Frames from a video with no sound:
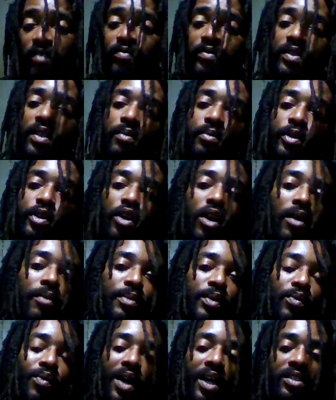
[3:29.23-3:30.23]
If some of y'all
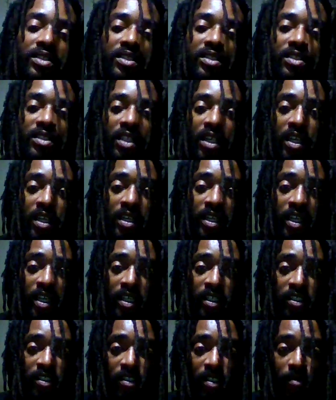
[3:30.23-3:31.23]
be watching C N
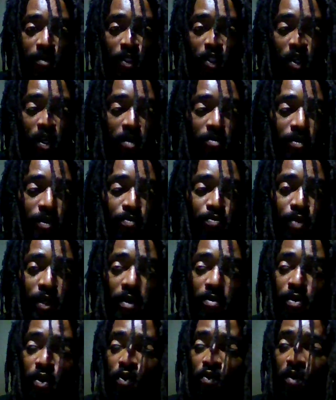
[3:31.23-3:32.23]
N and some of y'all be
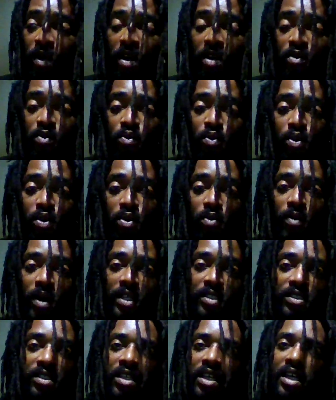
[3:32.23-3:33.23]
peeping around the world
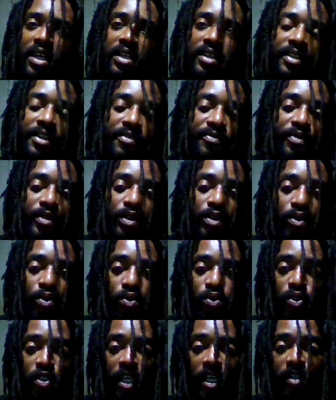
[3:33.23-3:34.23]
watching different
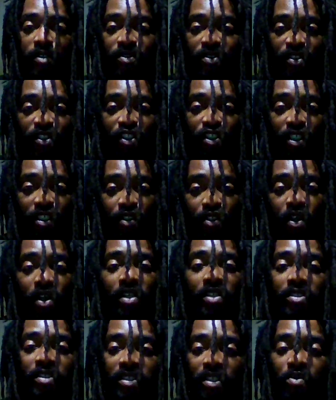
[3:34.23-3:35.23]
news channels and shit, y'all
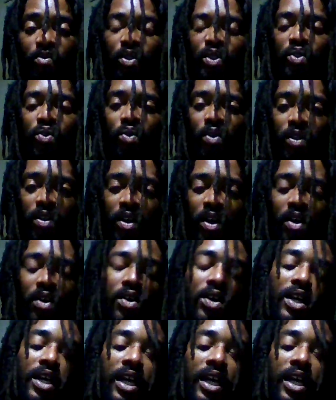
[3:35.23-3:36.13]
will see what's going on.